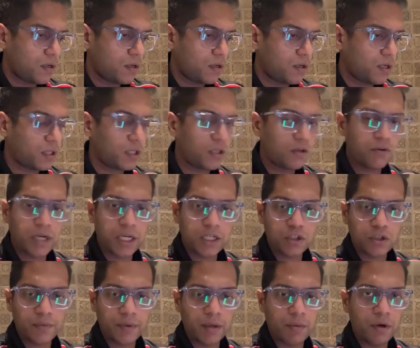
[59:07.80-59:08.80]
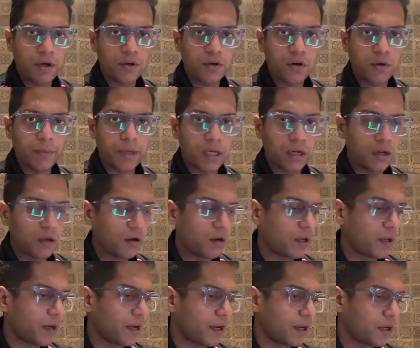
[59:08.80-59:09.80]
I think you guys should be able to hear me clearly
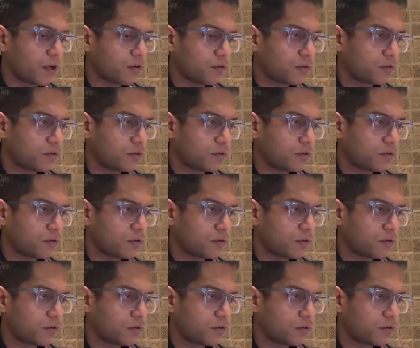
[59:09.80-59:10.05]
right now.